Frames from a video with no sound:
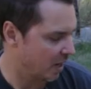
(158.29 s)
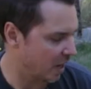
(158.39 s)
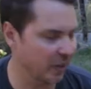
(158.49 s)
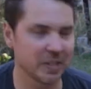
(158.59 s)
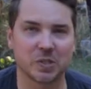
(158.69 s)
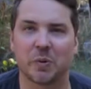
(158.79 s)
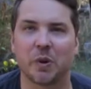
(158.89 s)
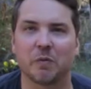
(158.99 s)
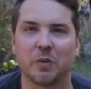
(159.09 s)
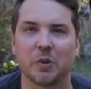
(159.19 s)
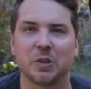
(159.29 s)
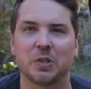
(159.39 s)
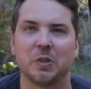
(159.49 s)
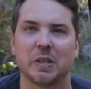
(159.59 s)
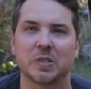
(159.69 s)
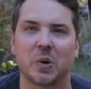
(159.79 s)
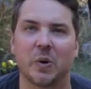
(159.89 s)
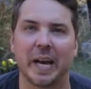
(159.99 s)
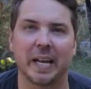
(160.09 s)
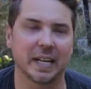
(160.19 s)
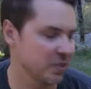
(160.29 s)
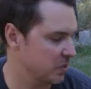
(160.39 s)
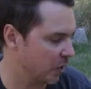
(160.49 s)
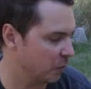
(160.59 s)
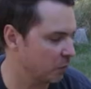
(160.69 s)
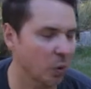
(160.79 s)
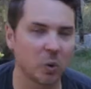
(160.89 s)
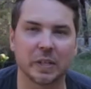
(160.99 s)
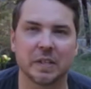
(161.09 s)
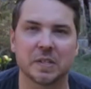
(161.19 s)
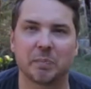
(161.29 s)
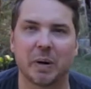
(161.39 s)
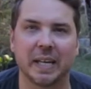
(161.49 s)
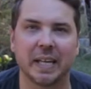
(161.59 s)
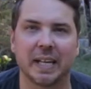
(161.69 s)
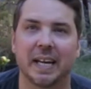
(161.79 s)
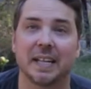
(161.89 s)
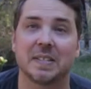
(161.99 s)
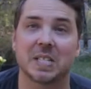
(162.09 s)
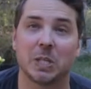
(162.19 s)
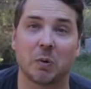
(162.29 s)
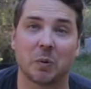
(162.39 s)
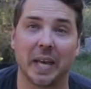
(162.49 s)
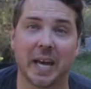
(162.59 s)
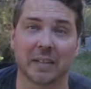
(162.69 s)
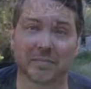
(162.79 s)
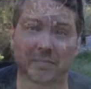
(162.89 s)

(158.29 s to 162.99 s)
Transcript: All right, so without further ado, let's go ahead and start rolling this bucket and see what we get.